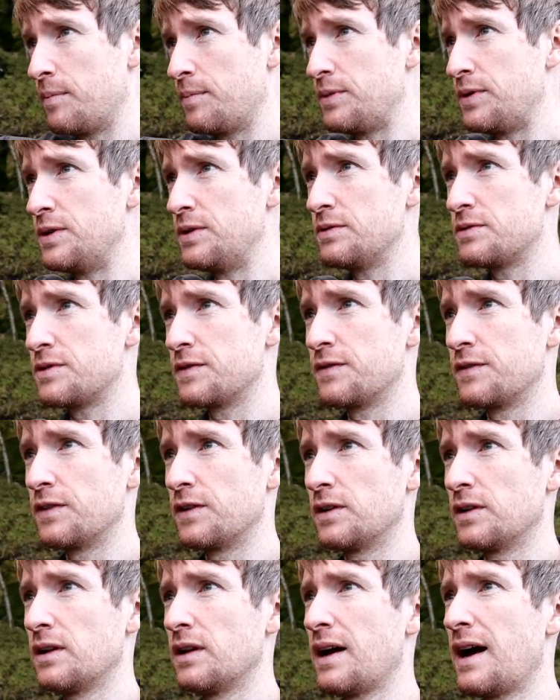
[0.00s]

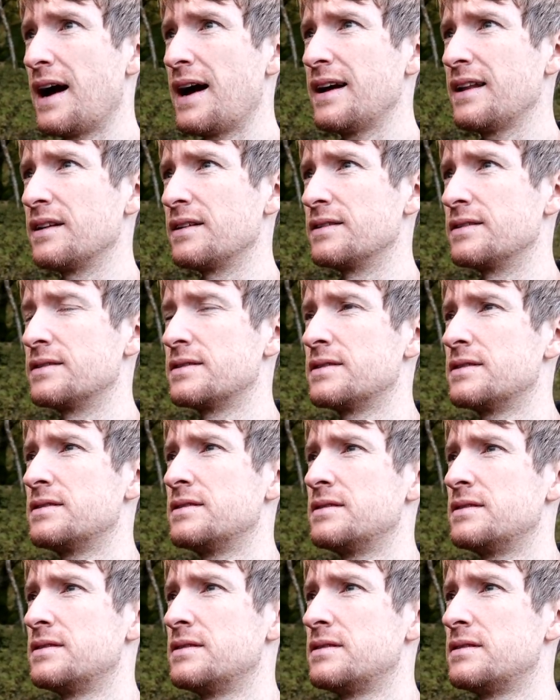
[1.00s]
beautiful island.
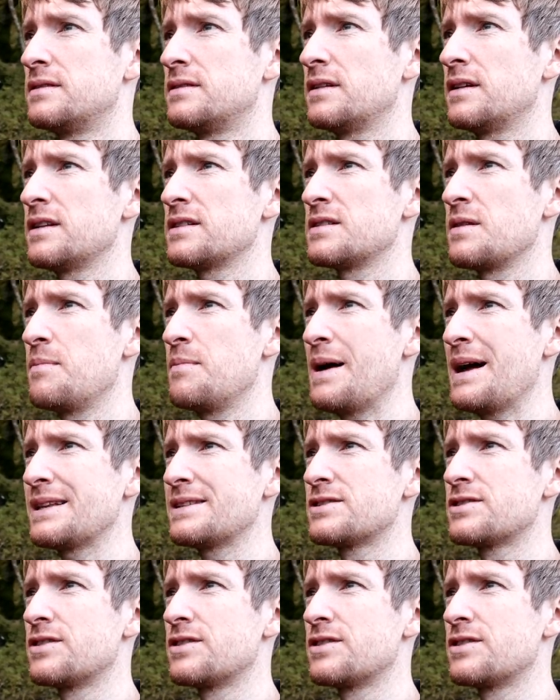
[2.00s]
Oh, there's a man